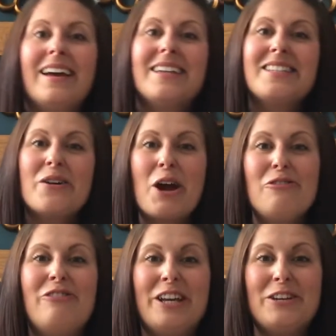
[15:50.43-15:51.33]
So
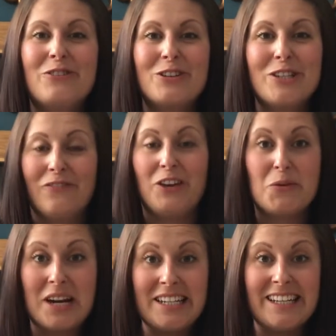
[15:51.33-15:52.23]
hopefully you've got a few
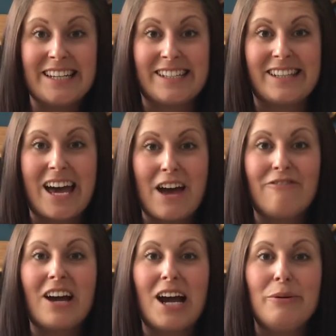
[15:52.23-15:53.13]
ideas there
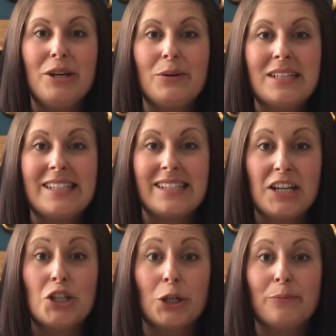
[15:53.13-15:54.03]
for how you can
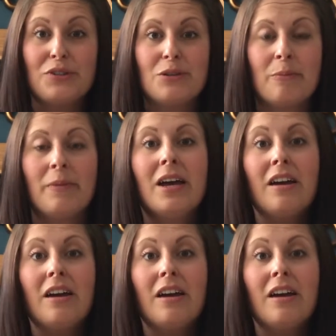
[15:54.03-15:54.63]
set up some